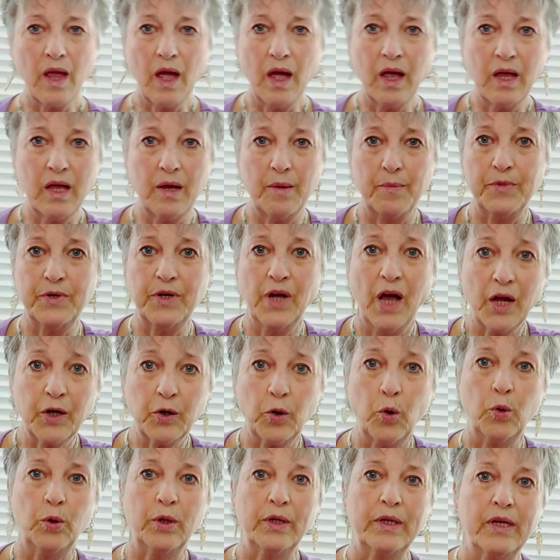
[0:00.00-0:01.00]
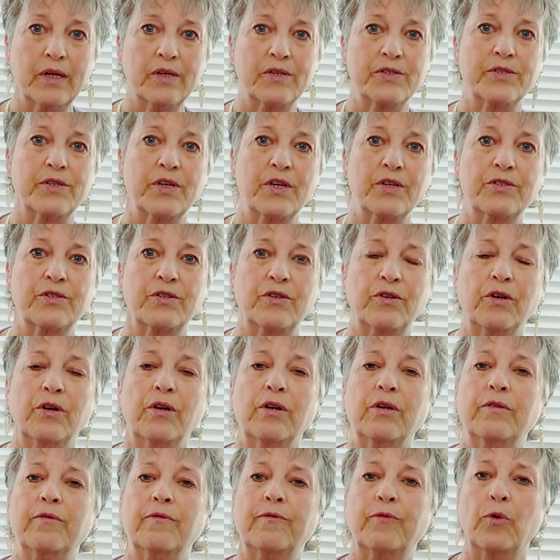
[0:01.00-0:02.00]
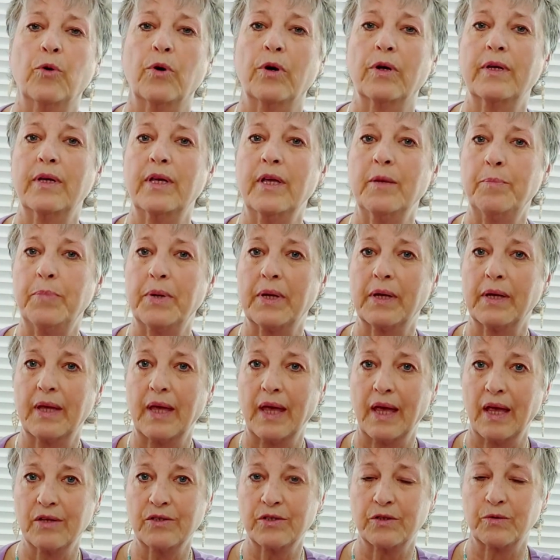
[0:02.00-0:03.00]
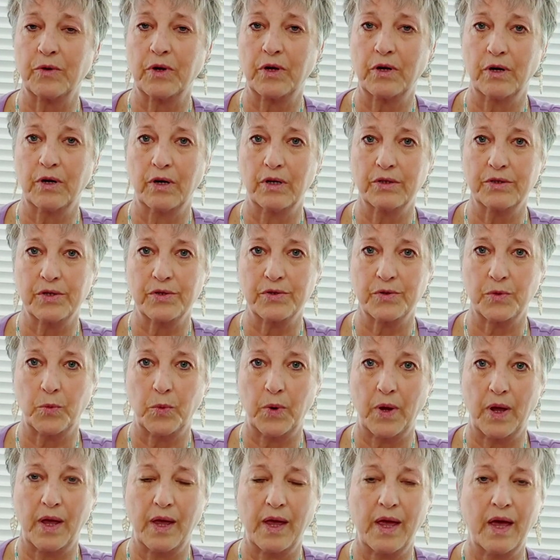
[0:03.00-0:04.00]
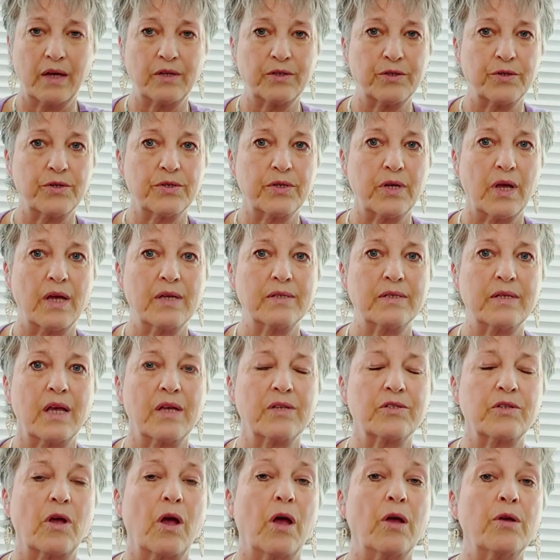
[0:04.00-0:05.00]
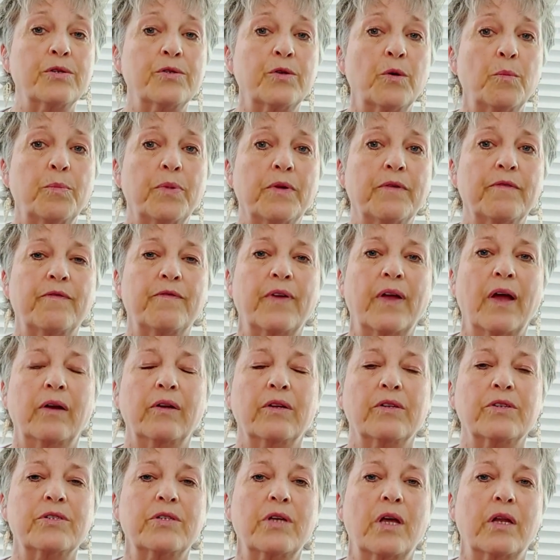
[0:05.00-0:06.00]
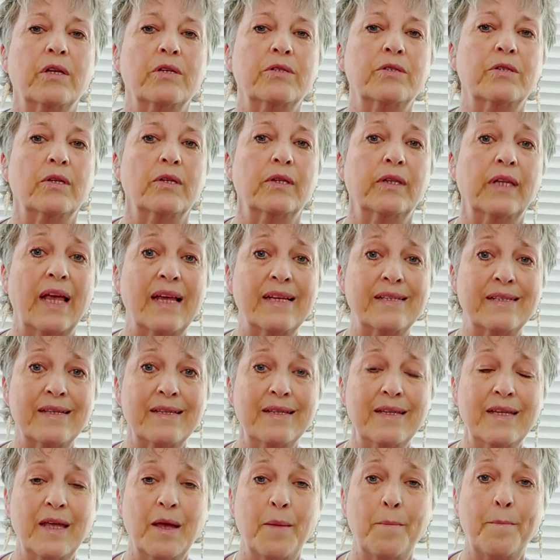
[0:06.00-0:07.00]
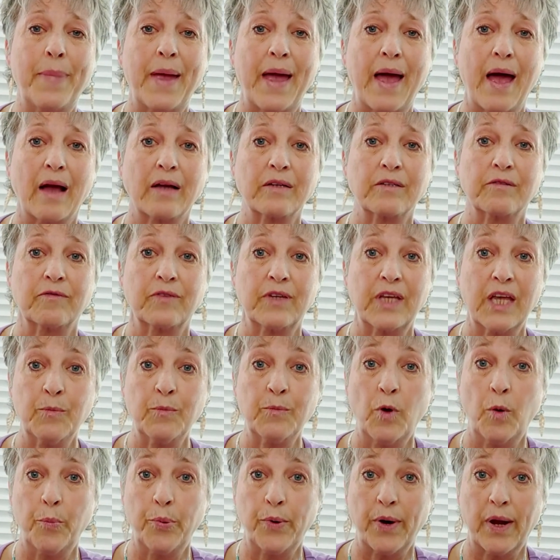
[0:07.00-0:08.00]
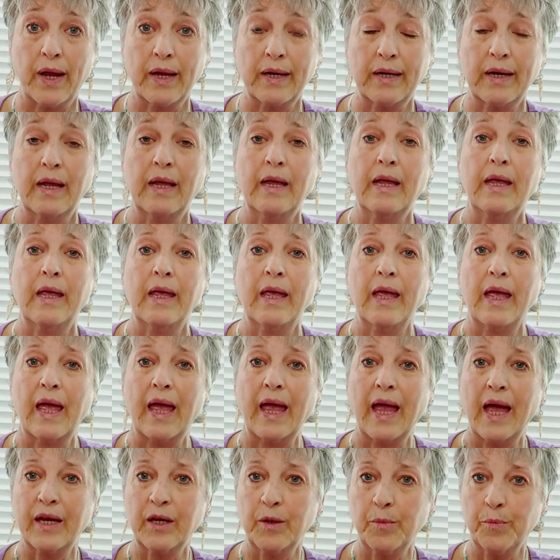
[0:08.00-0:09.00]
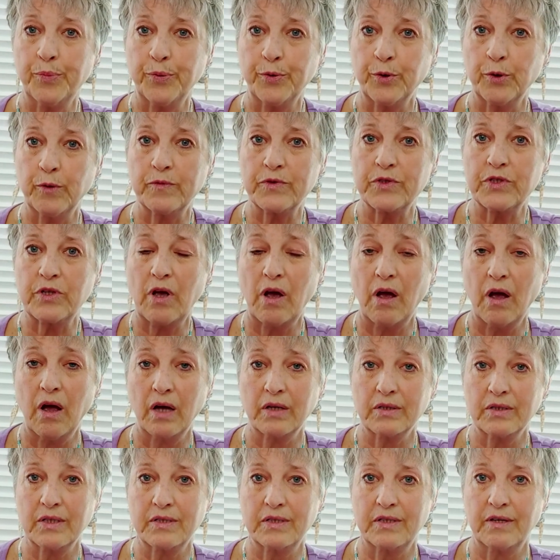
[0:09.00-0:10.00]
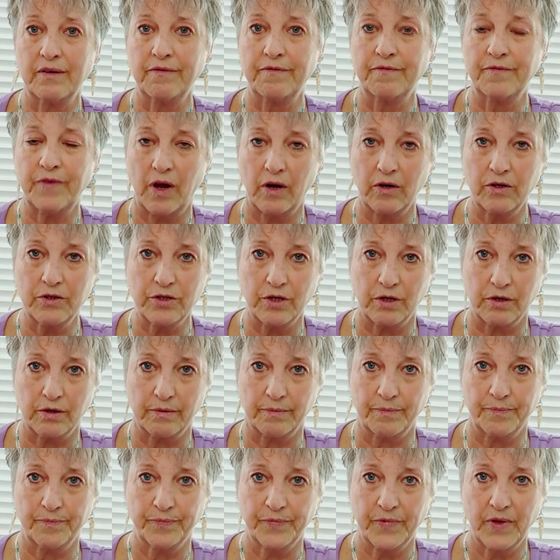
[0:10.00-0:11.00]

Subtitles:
Not only is this good for keeping cancer recurrences away, exercise has also been found in studies to lessen the impact of chemo brain and improves cognitive function.